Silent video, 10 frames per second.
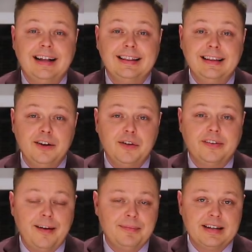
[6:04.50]
a little
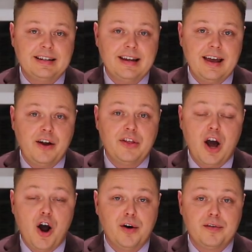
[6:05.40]
something today on
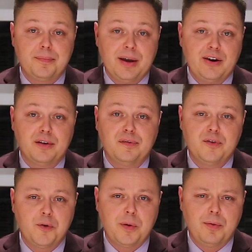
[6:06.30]
the art of pairing
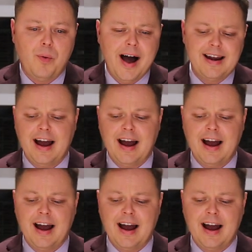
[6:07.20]
food with wine.